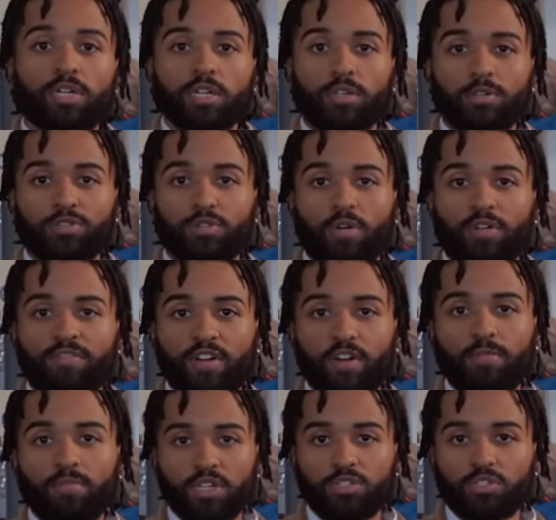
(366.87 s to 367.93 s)
killers are a
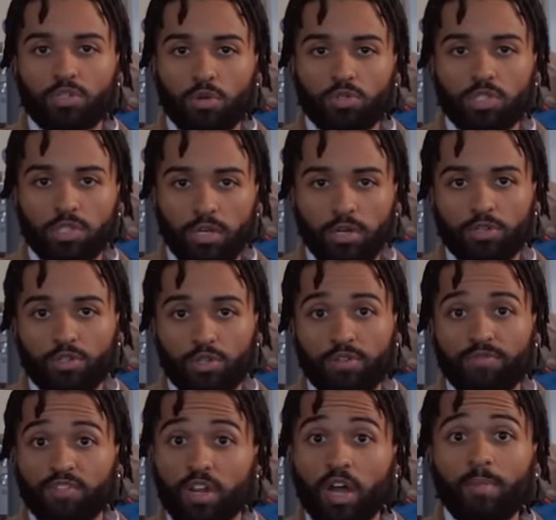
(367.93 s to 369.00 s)
very much socially
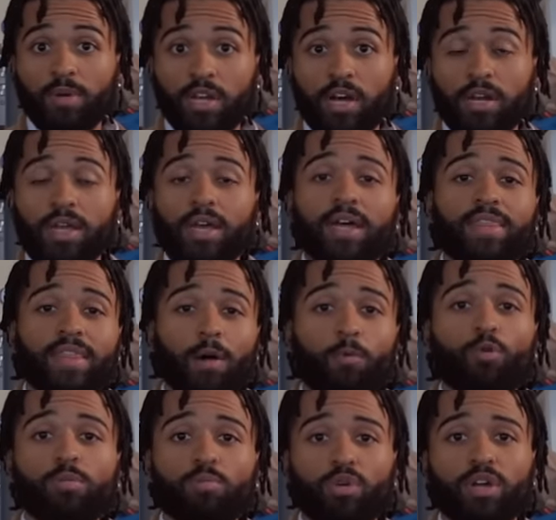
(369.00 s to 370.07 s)
understood phenomenon that
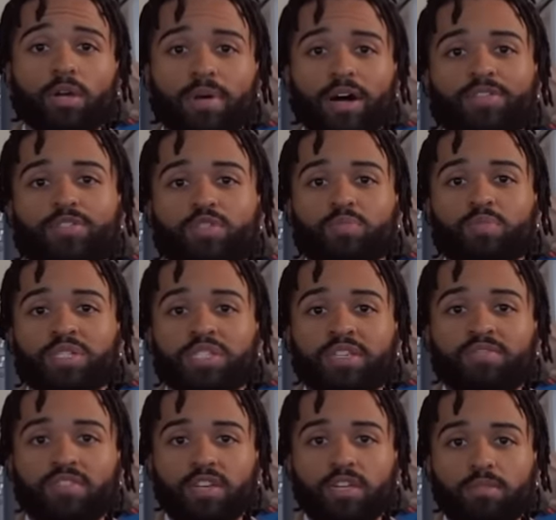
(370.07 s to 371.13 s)
wouldn't bring about the
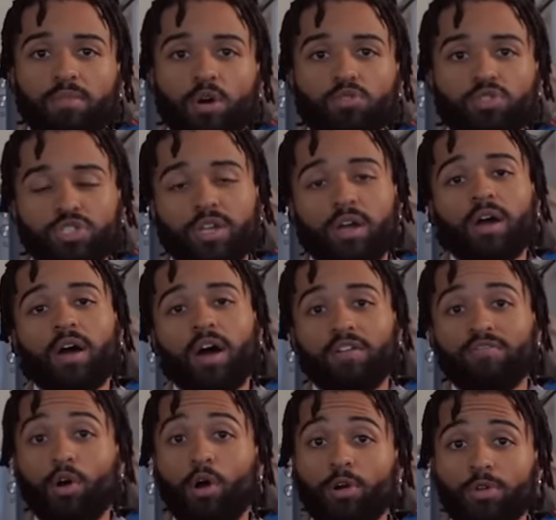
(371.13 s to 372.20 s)
specific emotion
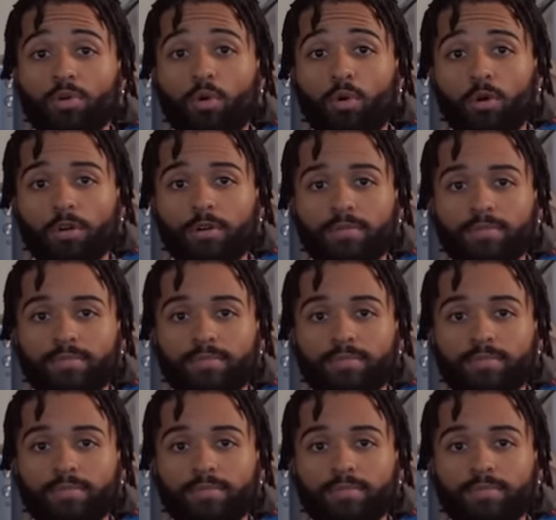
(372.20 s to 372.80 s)
of art horror.